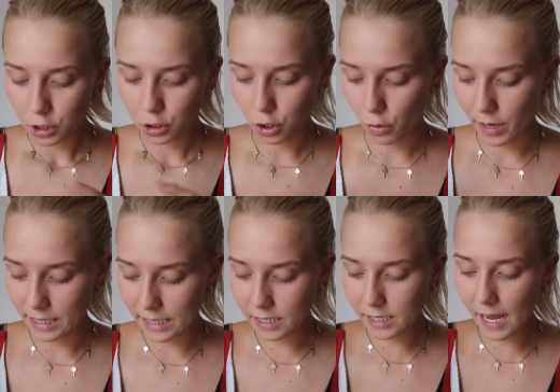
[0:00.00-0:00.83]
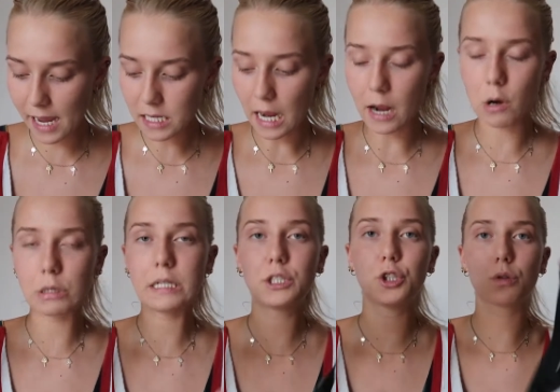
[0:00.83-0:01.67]
so in this case I
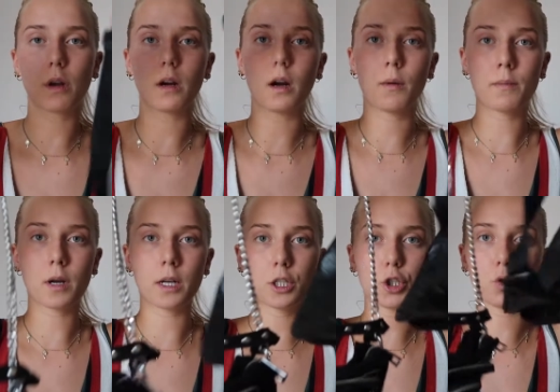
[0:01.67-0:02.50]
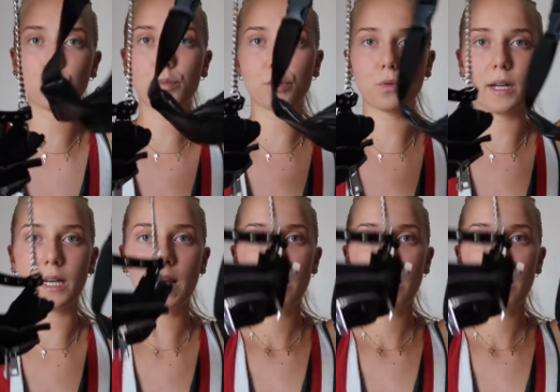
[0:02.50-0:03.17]
only I'm gonna choose between